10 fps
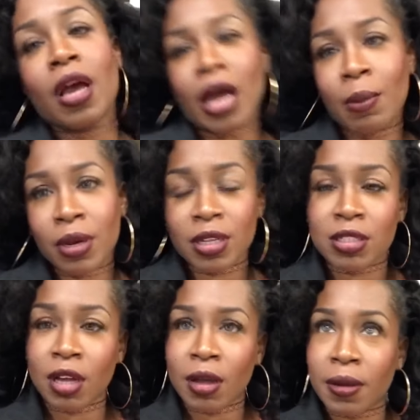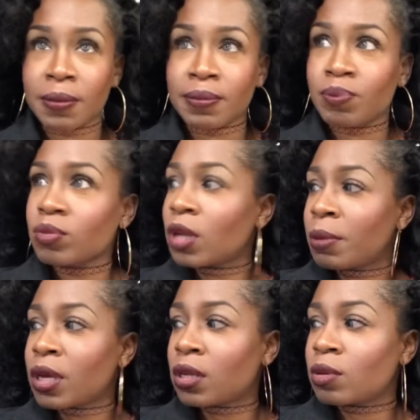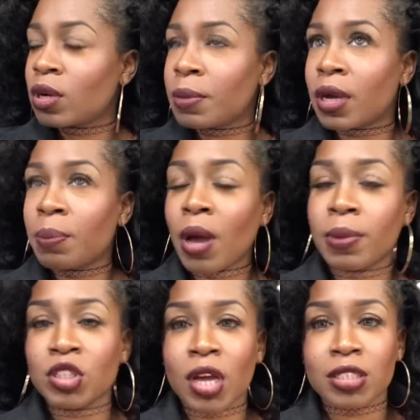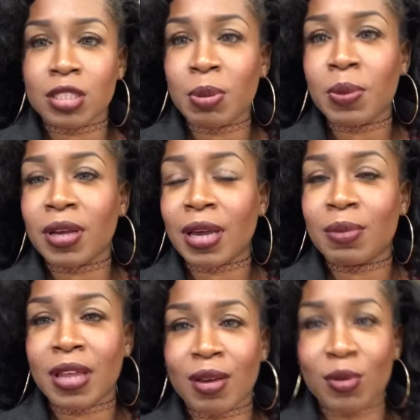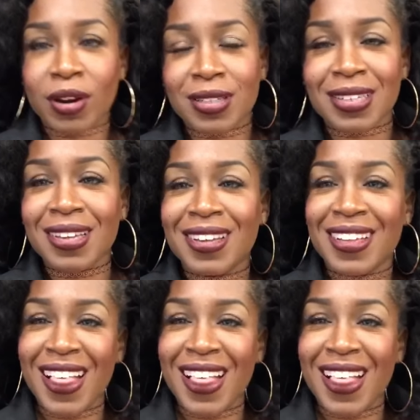I'm in Papa John's. These people look at me like I'm crazy.